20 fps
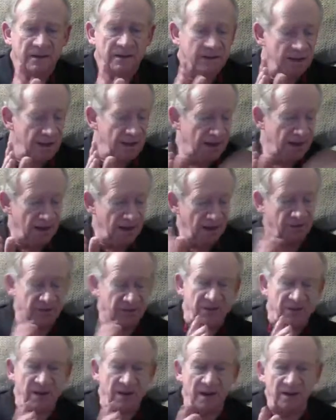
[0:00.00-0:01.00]
they have
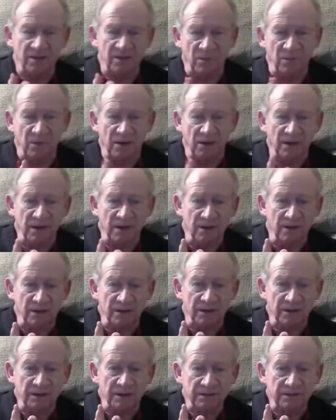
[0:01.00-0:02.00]
sex really
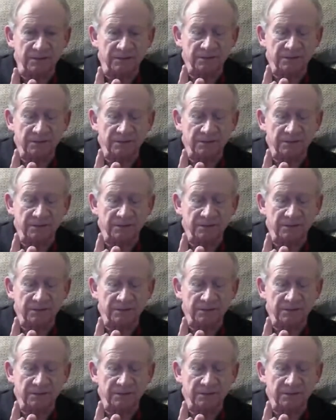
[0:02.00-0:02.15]
good,